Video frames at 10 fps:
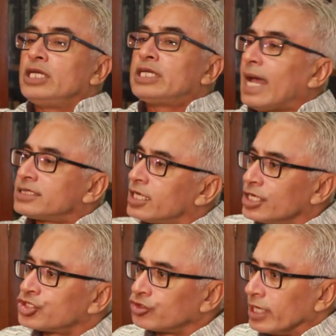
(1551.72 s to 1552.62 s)
No, it
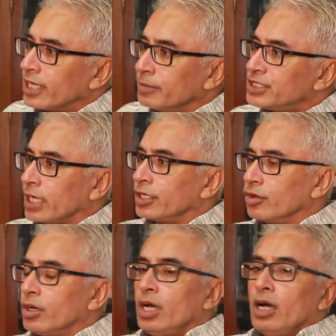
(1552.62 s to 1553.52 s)
has a history. Let
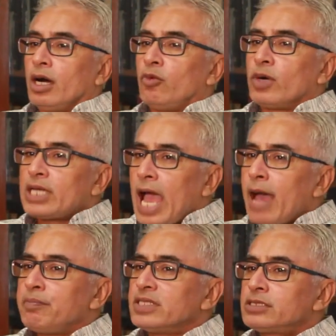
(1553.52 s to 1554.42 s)
me tell you. Uh,
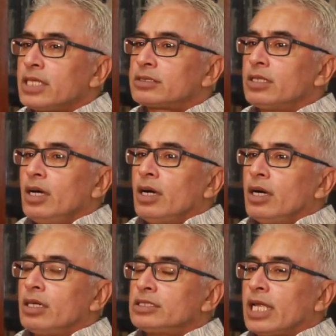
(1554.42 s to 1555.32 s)
what happens that
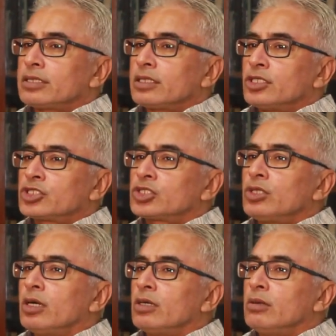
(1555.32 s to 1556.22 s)
uh, that
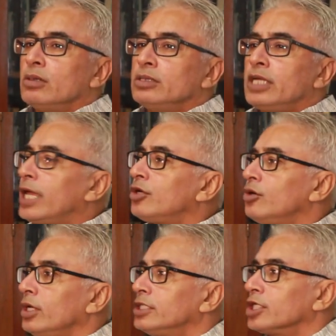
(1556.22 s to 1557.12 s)
uh, uh,
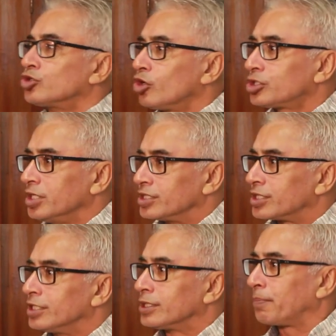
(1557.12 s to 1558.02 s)
Nehru is a
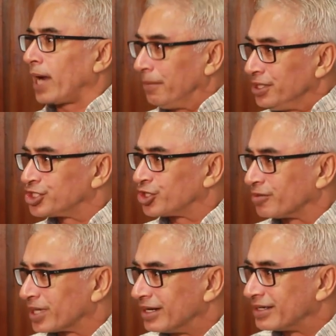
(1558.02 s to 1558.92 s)
socialist. He's a prime
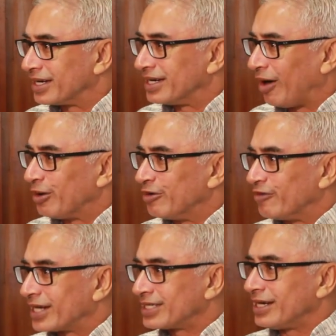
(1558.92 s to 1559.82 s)
minister of the country
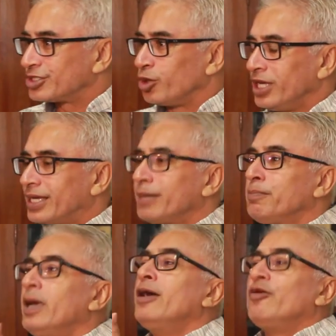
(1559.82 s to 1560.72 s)
now, in fact, and so
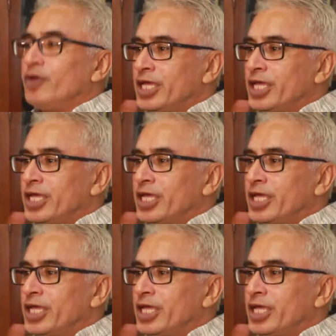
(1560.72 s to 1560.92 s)
he can